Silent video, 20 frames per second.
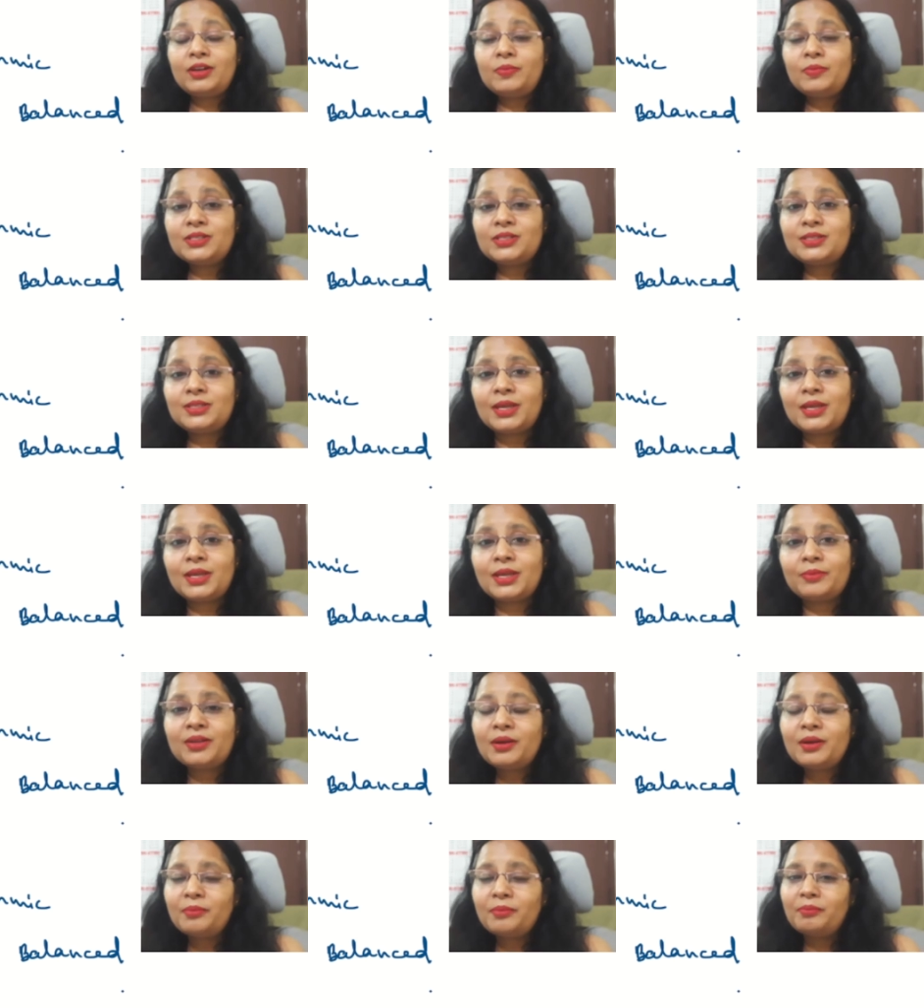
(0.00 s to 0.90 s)
same,
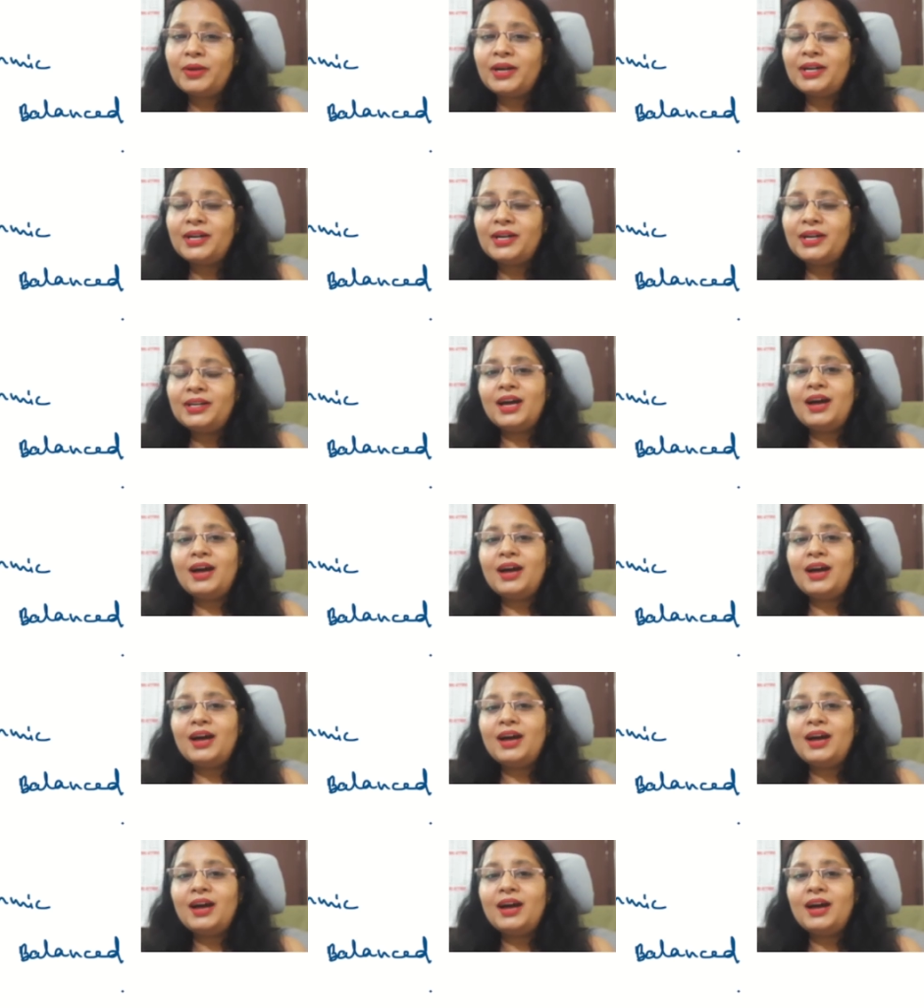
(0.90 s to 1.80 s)
but the
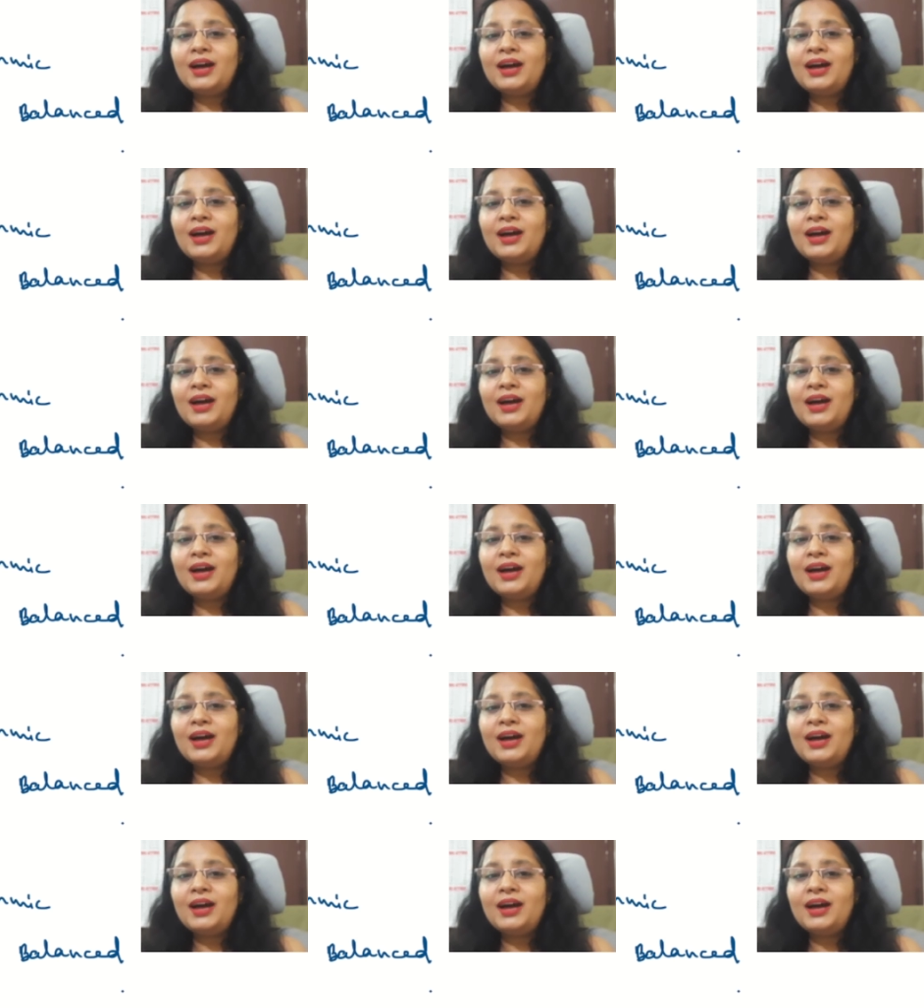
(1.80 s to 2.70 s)
value of
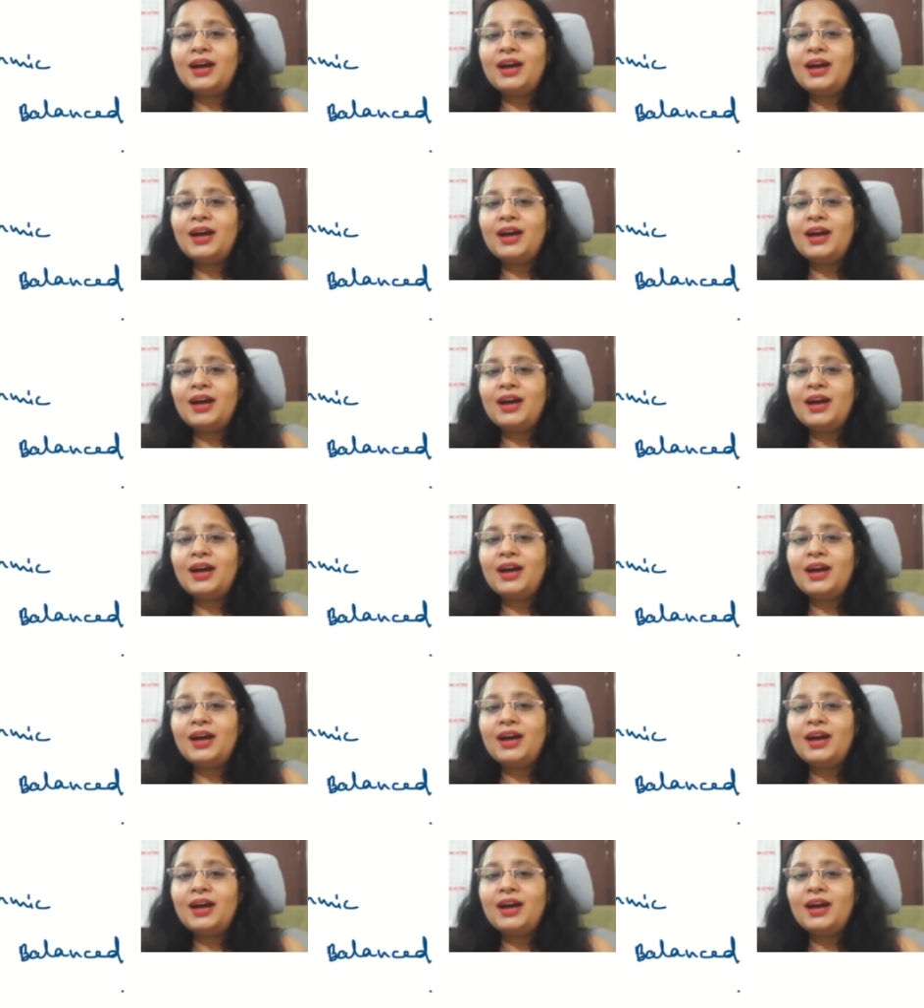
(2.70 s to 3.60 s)
heat evolved
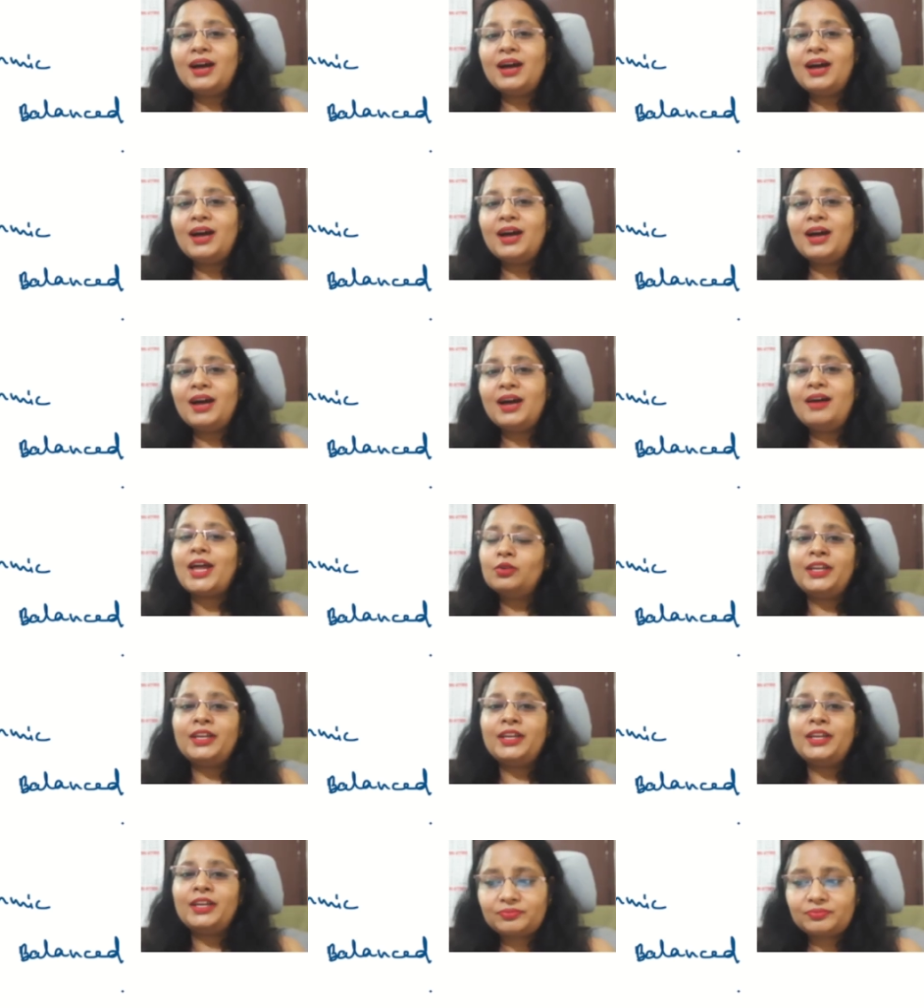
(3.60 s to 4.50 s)
is different.
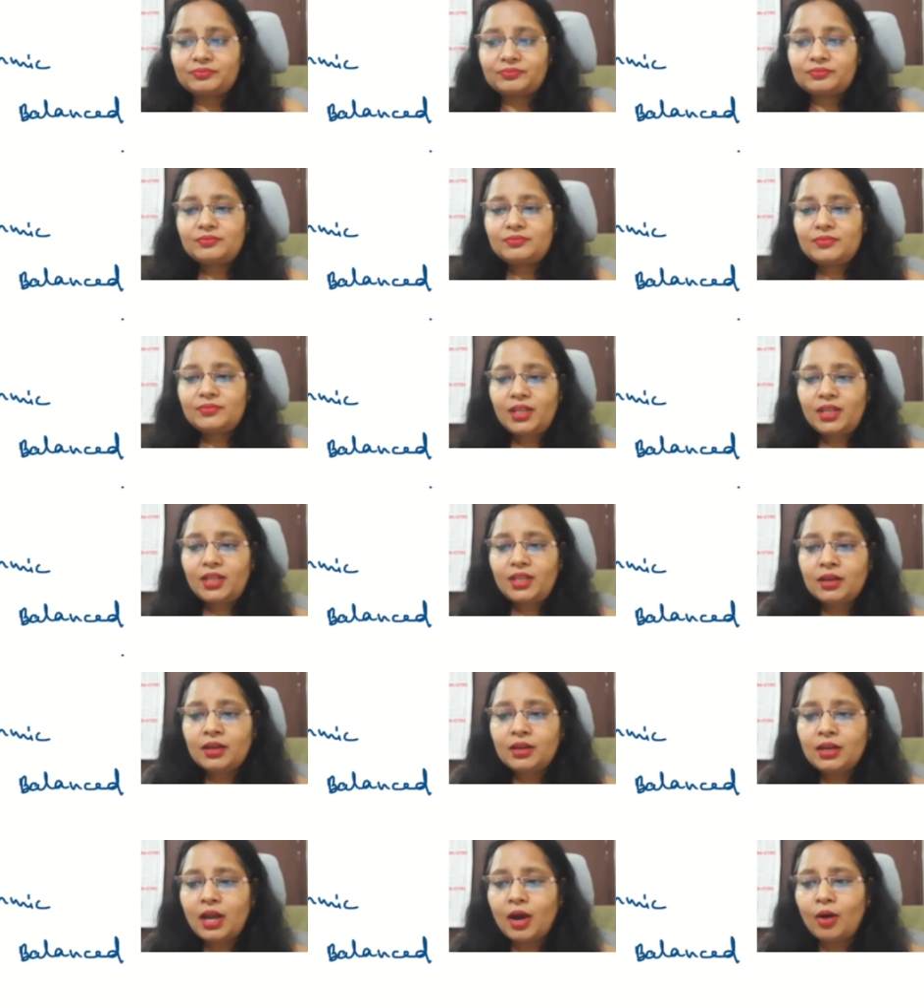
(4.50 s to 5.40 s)

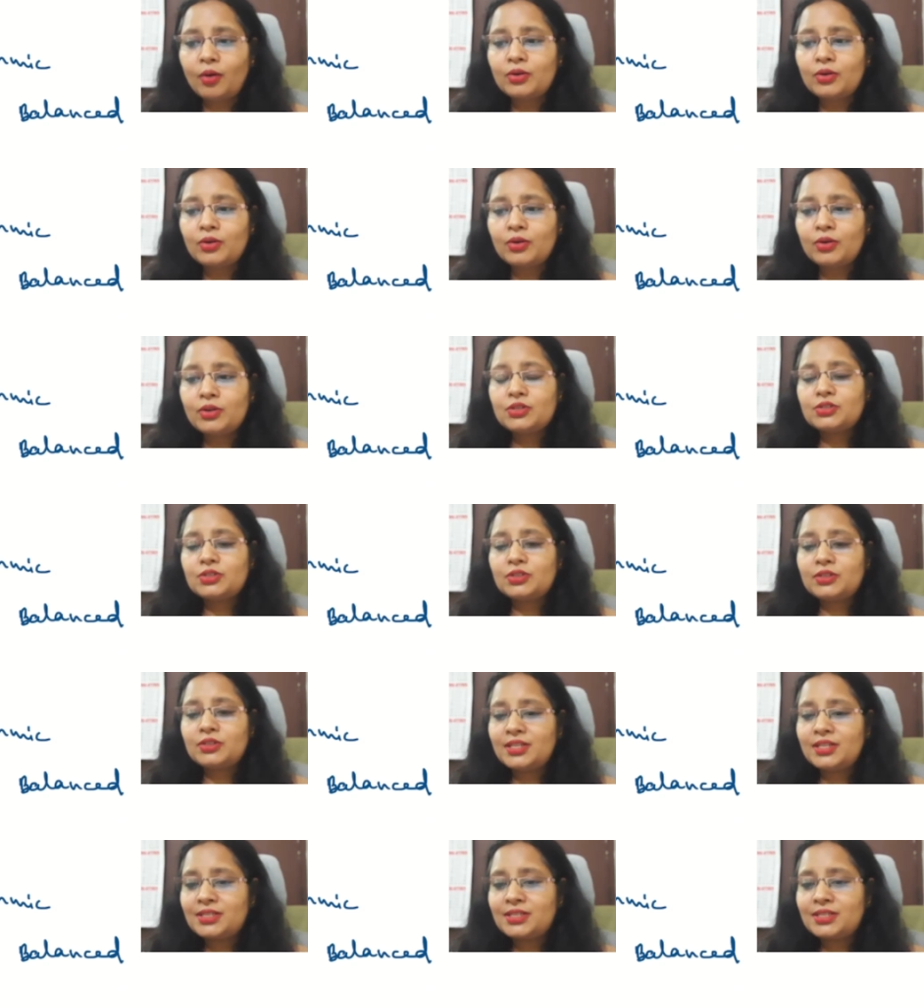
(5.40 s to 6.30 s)
Now, so this
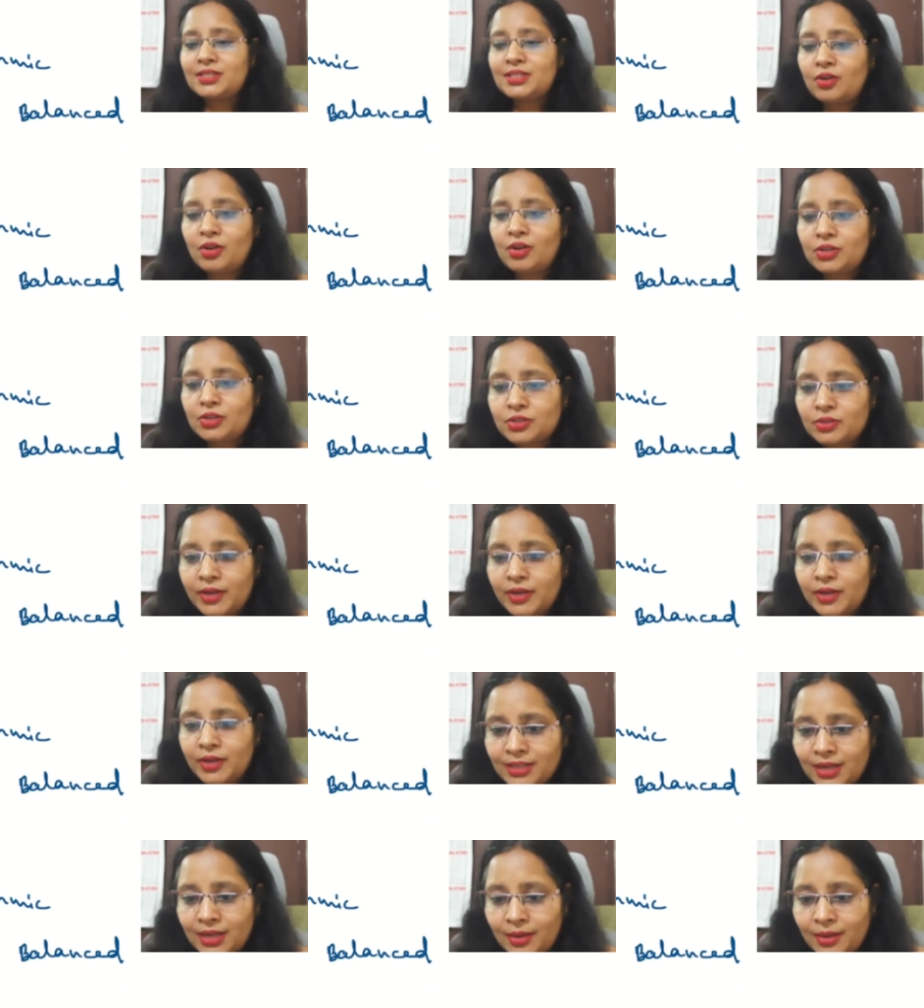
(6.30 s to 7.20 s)
is also
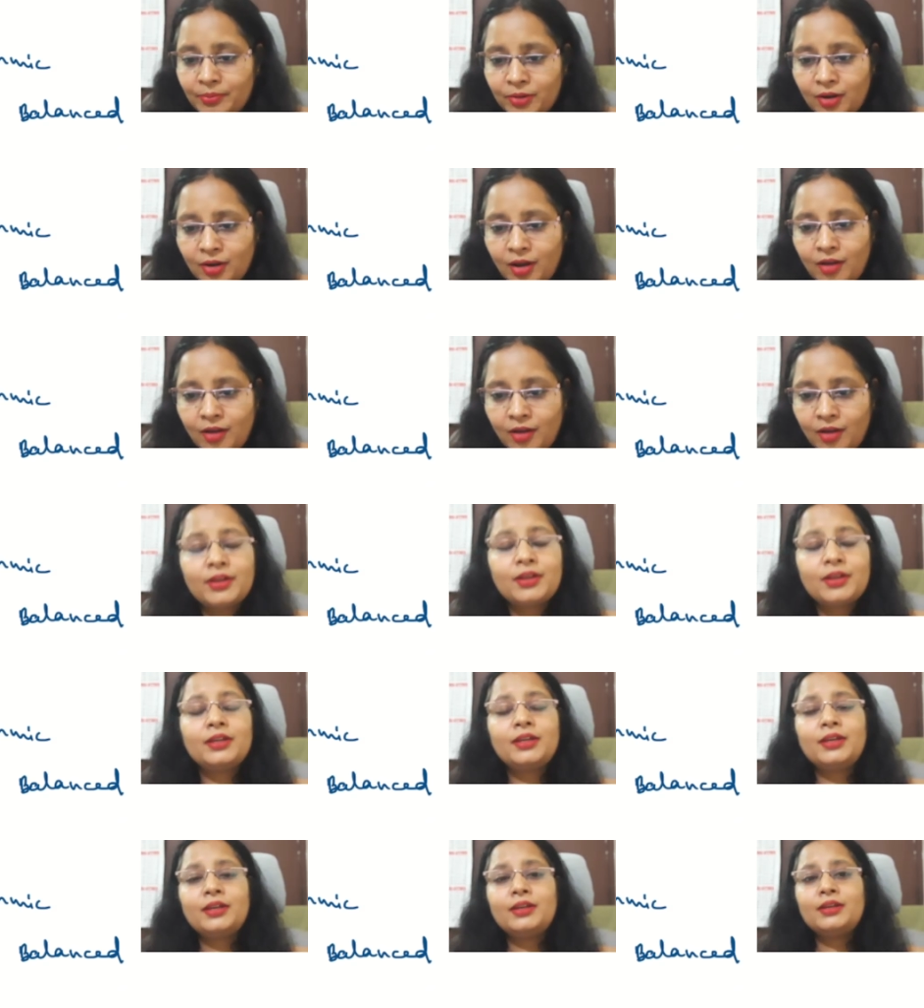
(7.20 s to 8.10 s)
example of
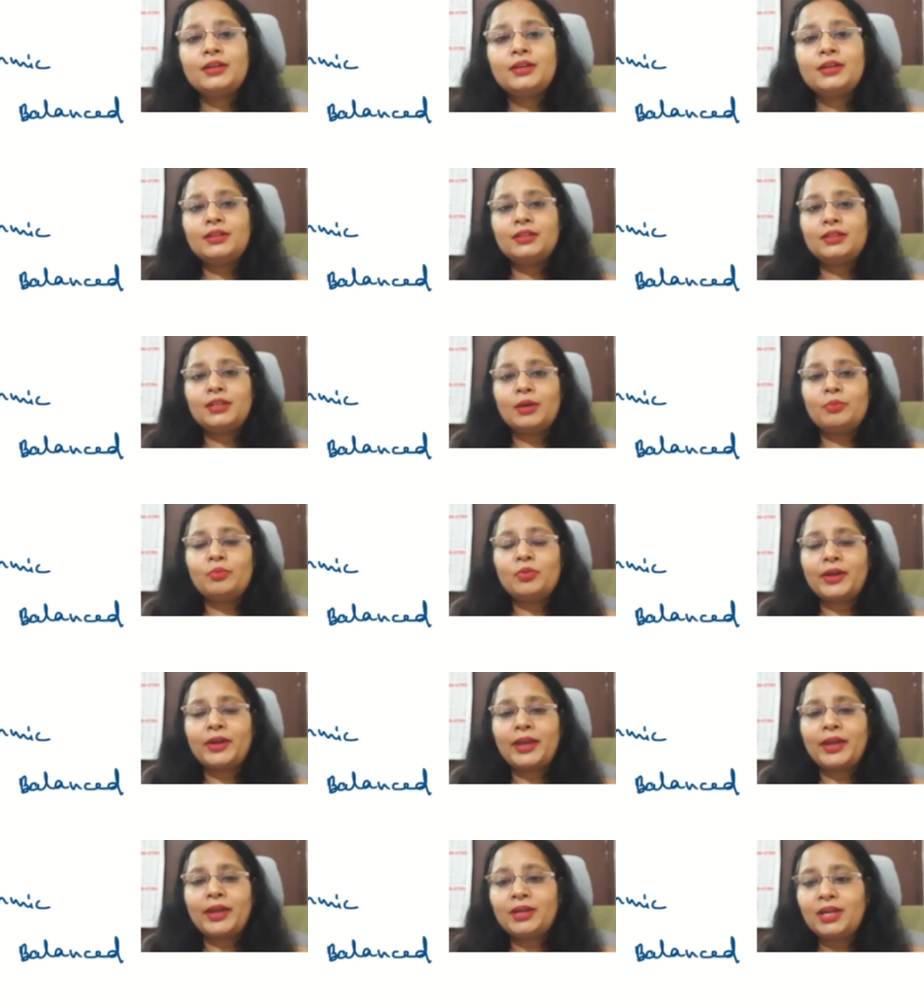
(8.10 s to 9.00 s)

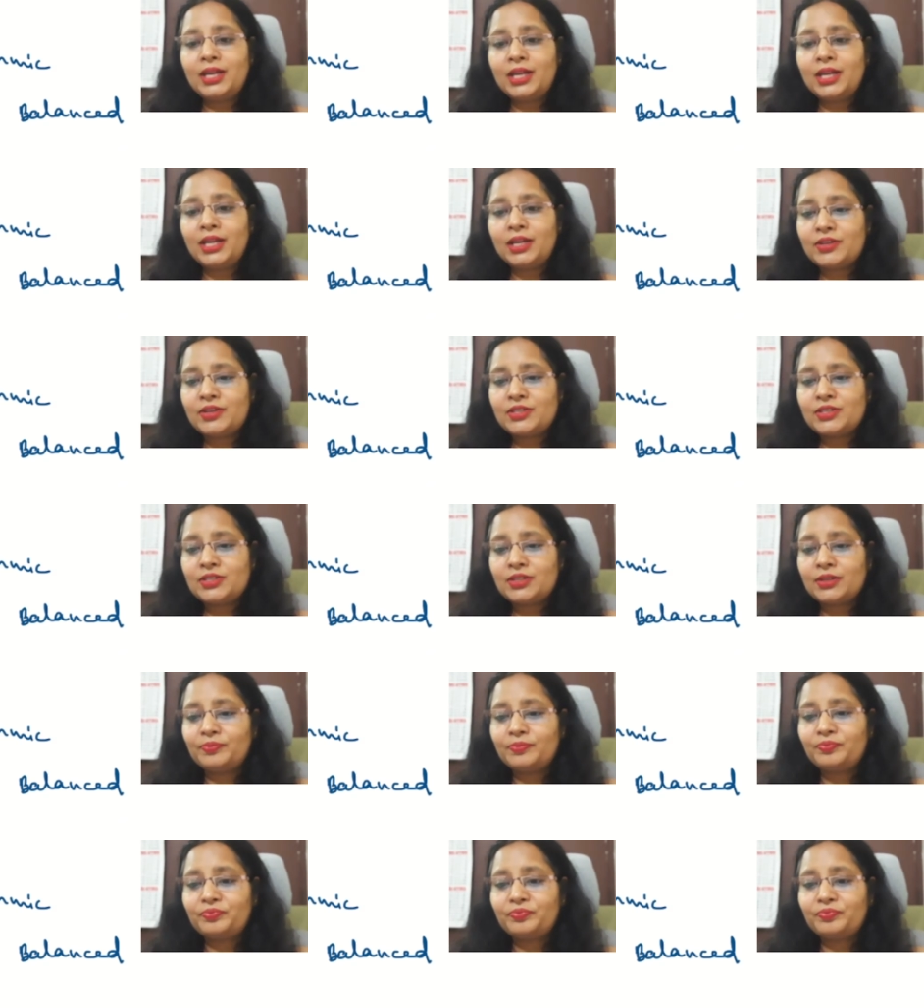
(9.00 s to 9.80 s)
thermochemical equation.